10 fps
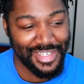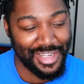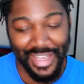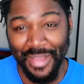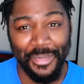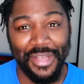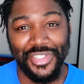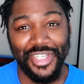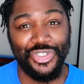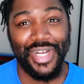You know, even
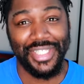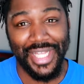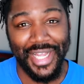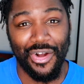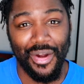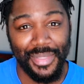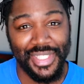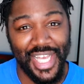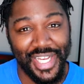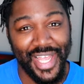if she dressed like
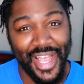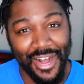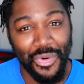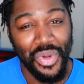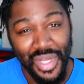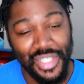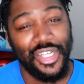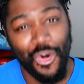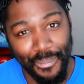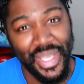Carmen Sandiego,
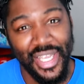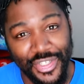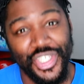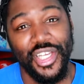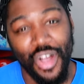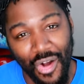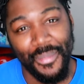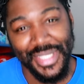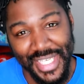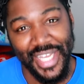don't mean she
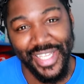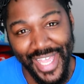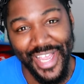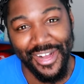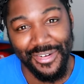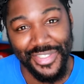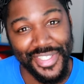Carmen Sandiego.